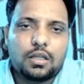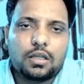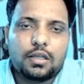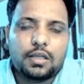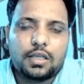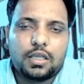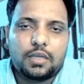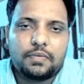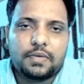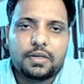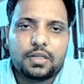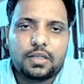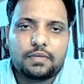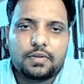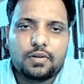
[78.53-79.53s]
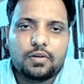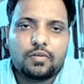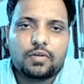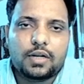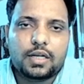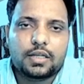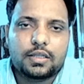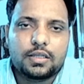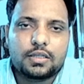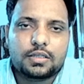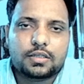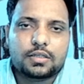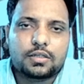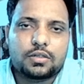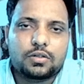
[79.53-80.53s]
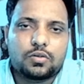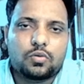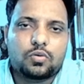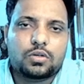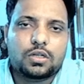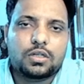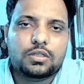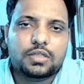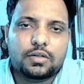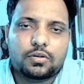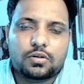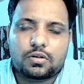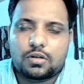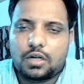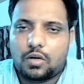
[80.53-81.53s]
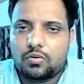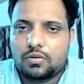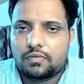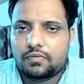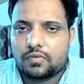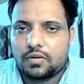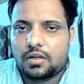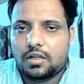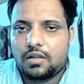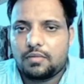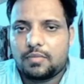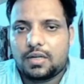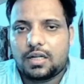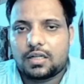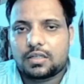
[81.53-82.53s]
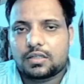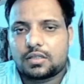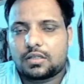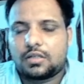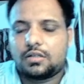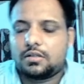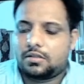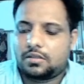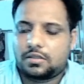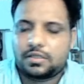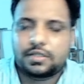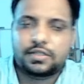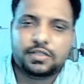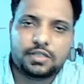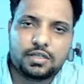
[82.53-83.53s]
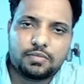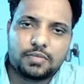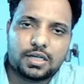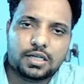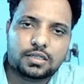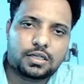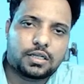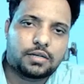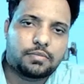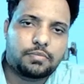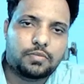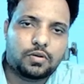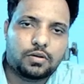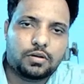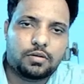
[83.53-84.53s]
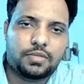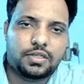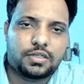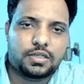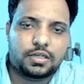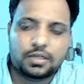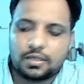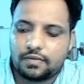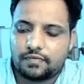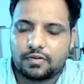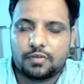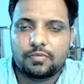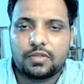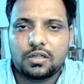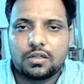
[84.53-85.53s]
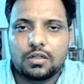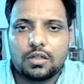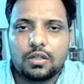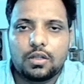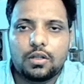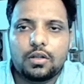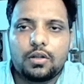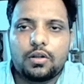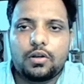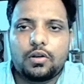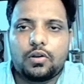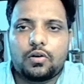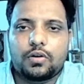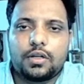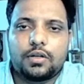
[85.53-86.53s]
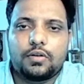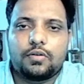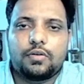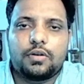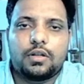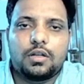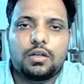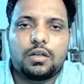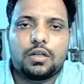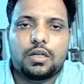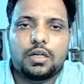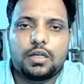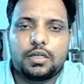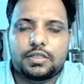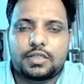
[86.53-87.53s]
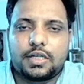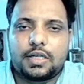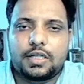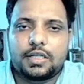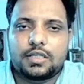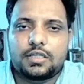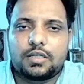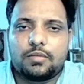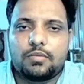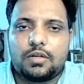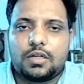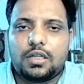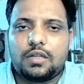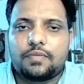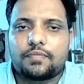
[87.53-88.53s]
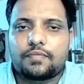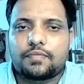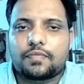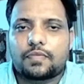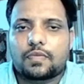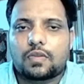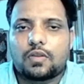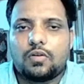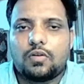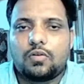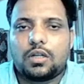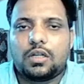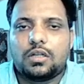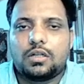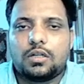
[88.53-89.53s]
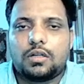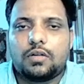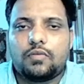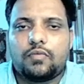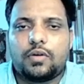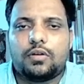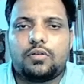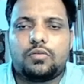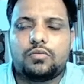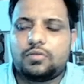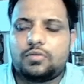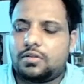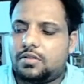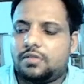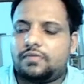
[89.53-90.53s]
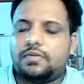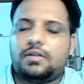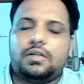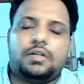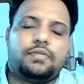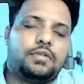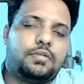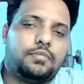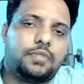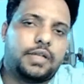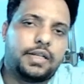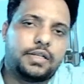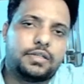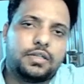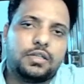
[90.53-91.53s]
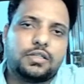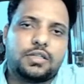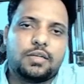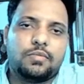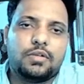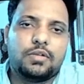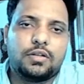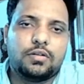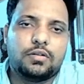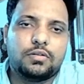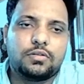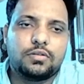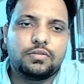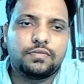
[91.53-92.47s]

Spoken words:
even if you look at this total set, out of 20 marks, 16 marks are basically from the longitudinal static stability. Okay, one or two questions are from directional stability also.